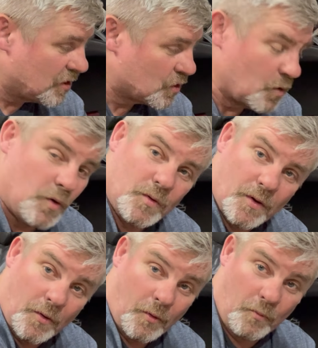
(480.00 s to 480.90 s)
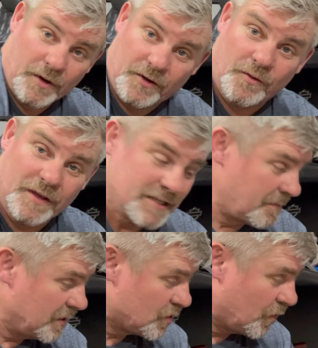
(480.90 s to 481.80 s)
sure, or when you do this,
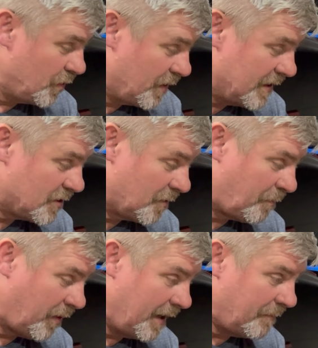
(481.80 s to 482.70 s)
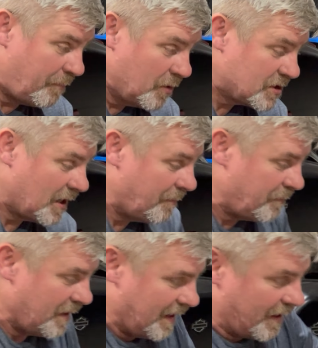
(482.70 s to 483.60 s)
to make sure you get your plate pushed
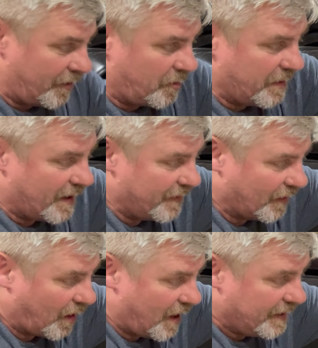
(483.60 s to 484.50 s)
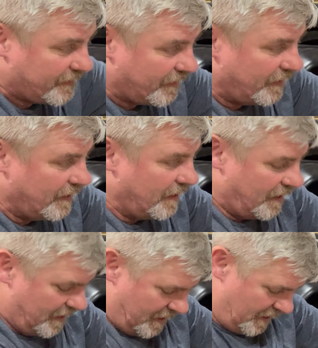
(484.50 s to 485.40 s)
up and under behind the light.
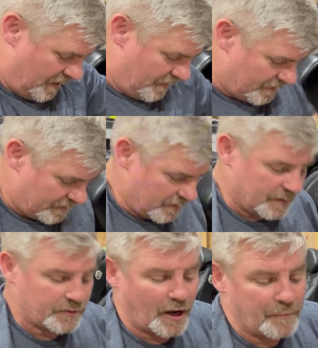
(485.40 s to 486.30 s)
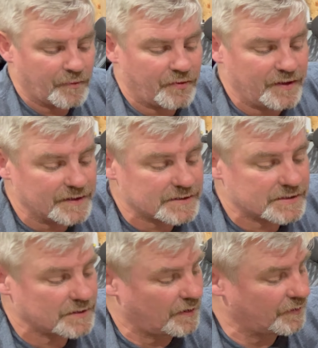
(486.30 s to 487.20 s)
The top of
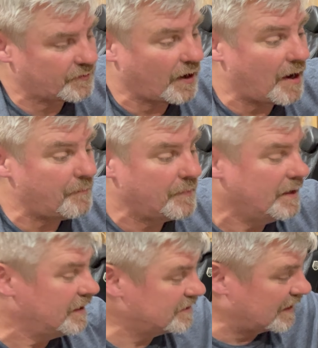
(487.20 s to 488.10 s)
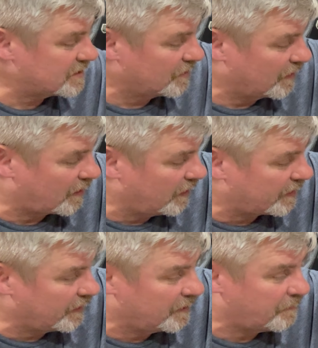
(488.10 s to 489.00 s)
this on the top is actually going to
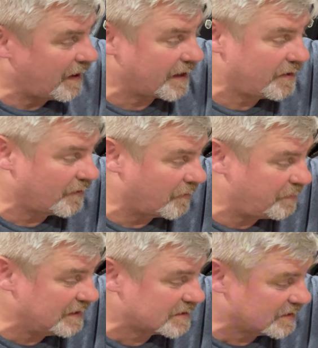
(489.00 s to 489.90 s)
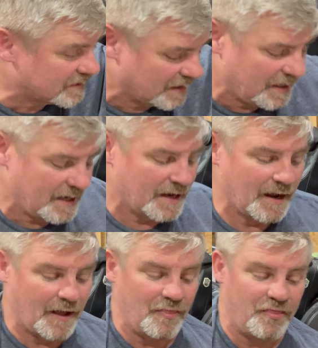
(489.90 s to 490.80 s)
click in back here to the pieces.
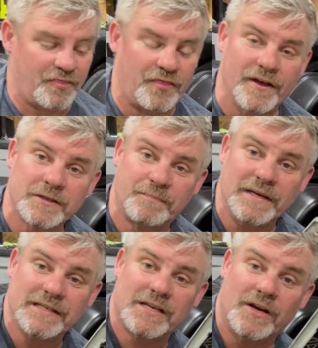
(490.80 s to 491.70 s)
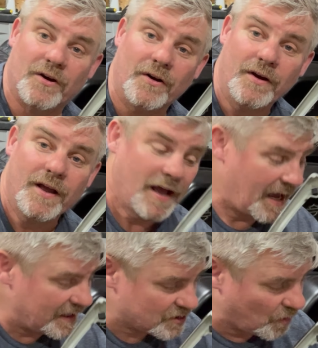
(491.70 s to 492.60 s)
And this piece here
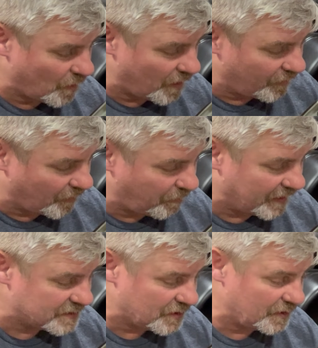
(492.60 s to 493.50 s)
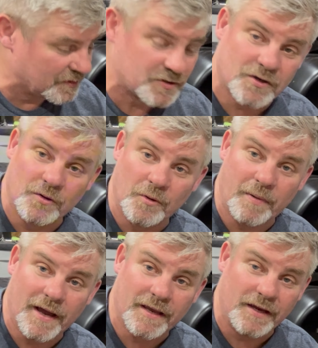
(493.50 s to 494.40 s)
has to go under the plate so you can screw it
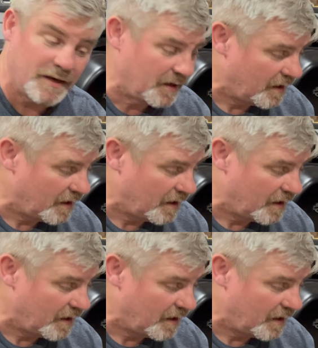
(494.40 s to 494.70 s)
back in.